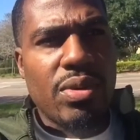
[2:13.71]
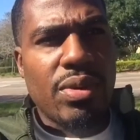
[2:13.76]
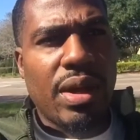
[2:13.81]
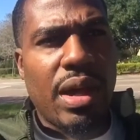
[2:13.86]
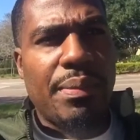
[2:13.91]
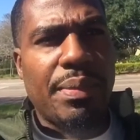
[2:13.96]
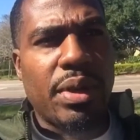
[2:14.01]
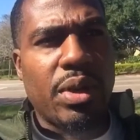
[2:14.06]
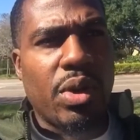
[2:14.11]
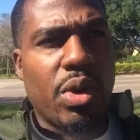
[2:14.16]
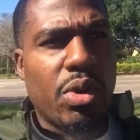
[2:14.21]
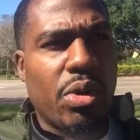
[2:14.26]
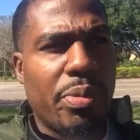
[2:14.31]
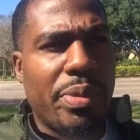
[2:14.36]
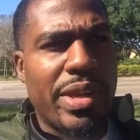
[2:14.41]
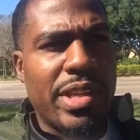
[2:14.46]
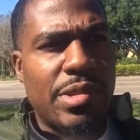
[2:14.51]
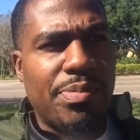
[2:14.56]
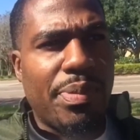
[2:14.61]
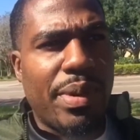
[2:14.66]
I'm gonna go to
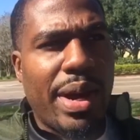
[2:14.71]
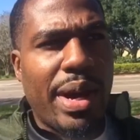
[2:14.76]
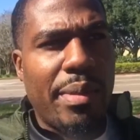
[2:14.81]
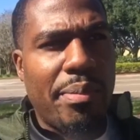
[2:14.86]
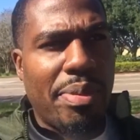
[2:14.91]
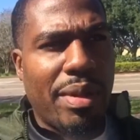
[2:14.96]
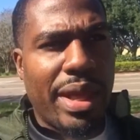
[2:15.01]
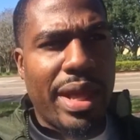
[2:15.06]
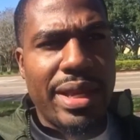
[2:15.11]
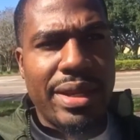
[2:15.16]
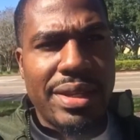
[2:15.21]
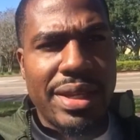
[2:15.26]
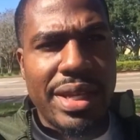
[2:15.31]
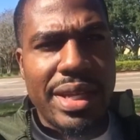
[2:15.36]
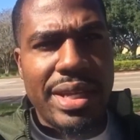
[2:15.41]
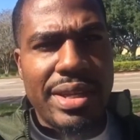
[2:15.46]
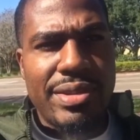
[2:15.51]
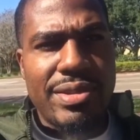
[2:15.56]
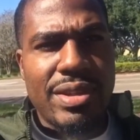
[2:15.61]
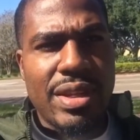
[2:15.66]
Best Buy, plant
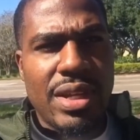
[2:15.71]
these.